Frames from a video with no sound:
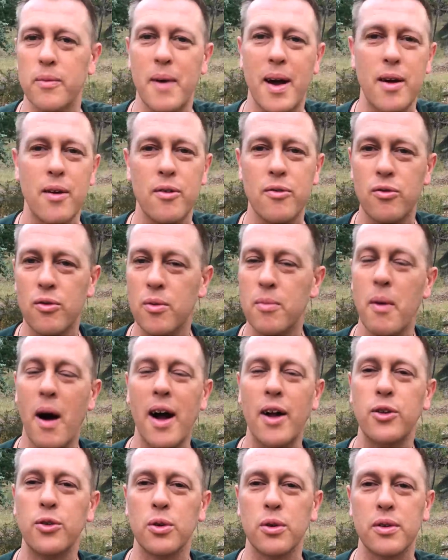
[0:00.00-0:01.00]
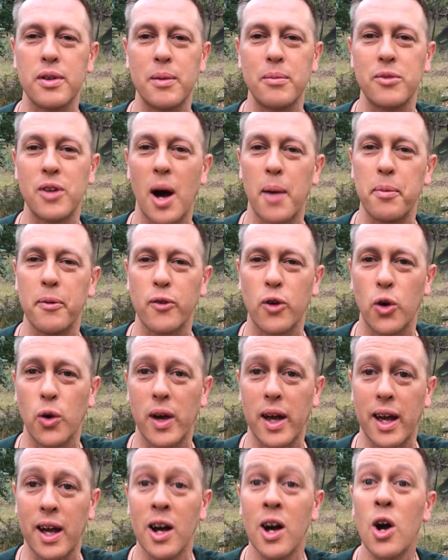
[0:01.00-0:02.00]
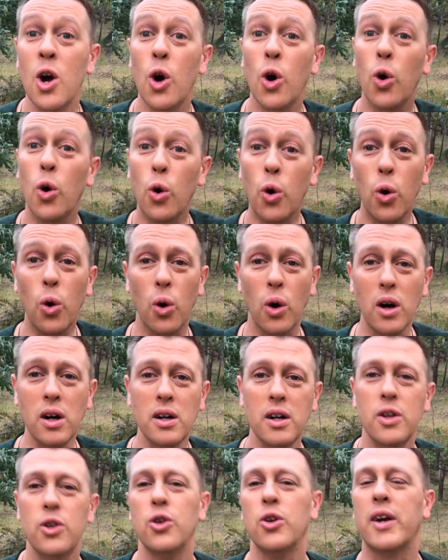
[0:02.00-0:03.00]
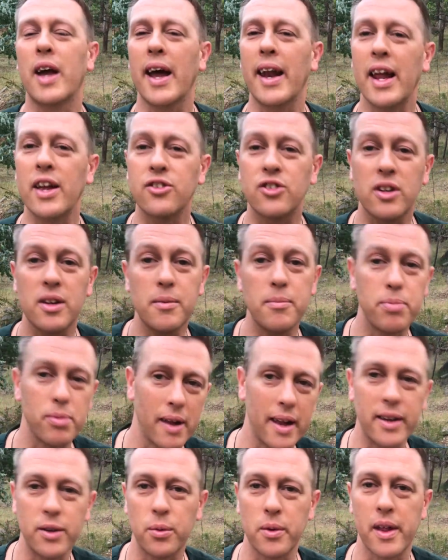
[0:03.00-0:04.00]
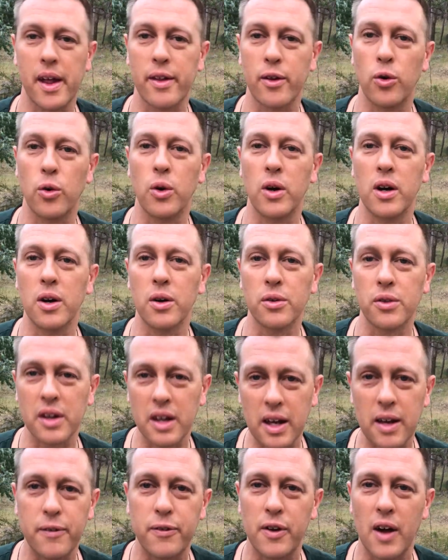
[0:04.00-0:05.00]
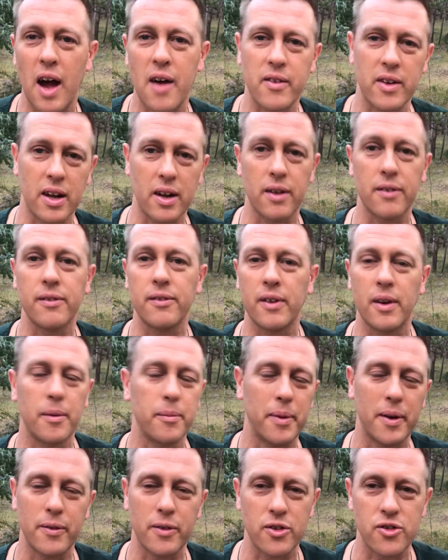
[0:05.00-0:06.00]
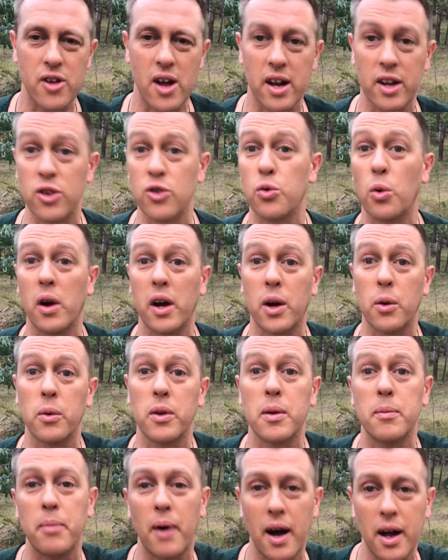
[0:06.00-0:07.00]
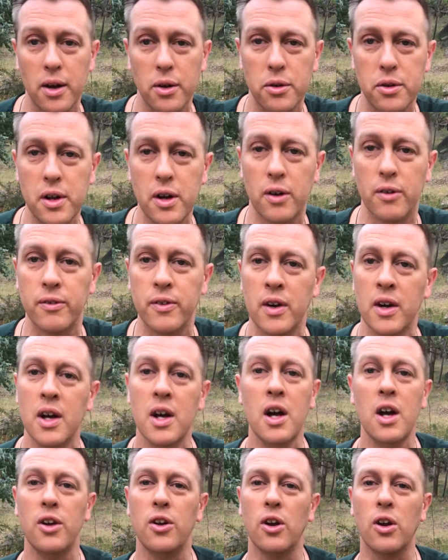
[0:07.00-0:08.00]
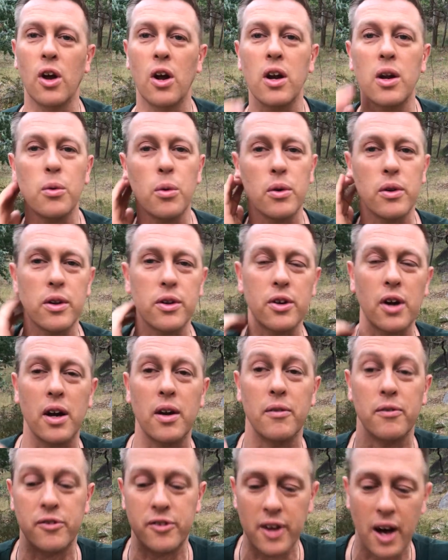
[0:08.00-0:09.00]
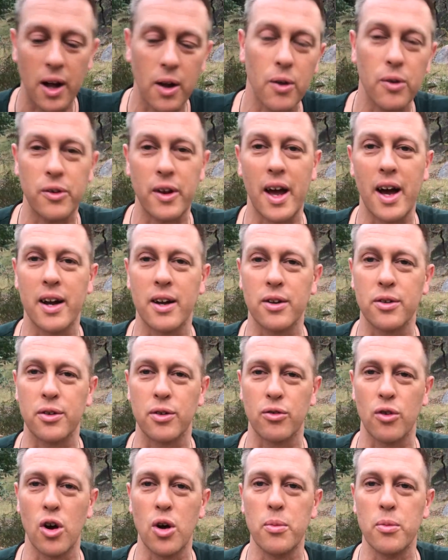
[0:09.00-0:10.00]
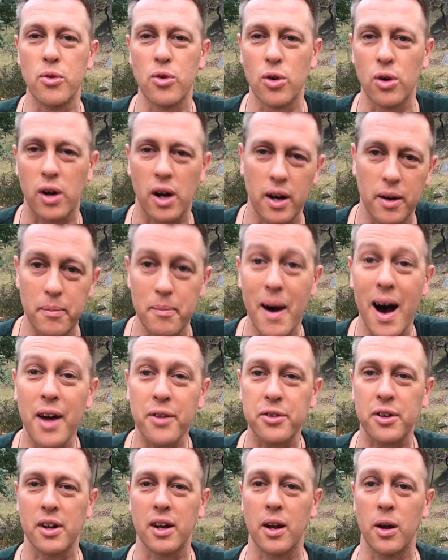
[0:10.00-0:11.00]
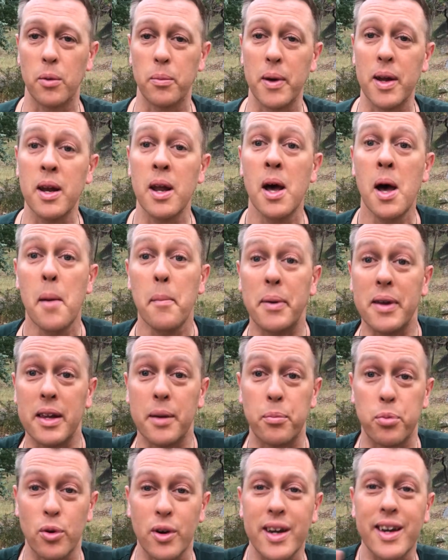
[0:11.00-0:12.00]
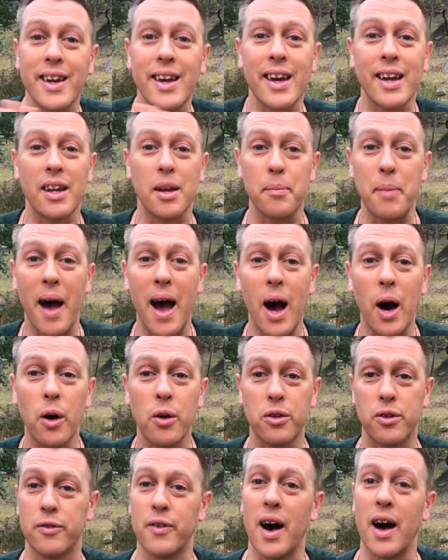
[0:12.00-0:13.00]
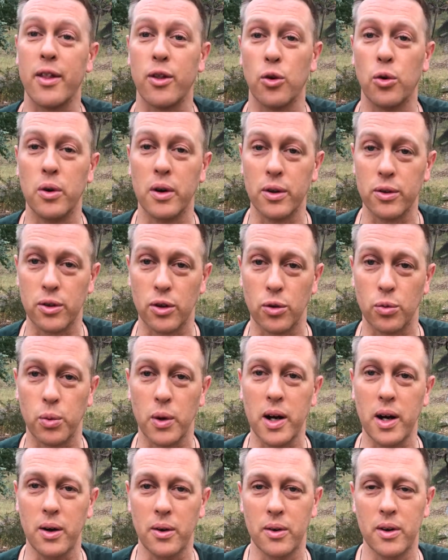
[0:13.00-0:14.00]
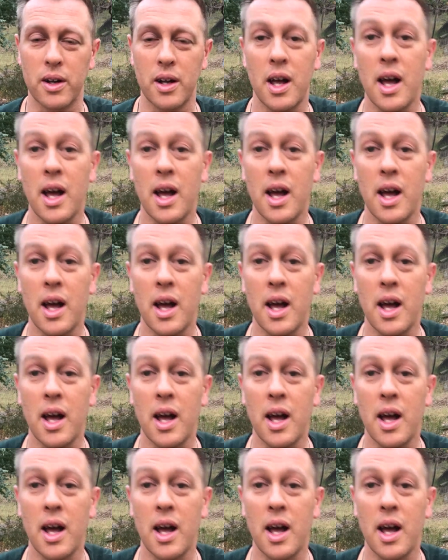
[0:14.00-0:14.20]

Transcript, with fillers: It may remind you of some type of cooking or you can actually blend with other oils if you're having a, a, bit of a challenge working with it by itself. Not only will this kind of dull down its aroma or kind of mask it a little bit, but you're bringing in the powers of other oils as well.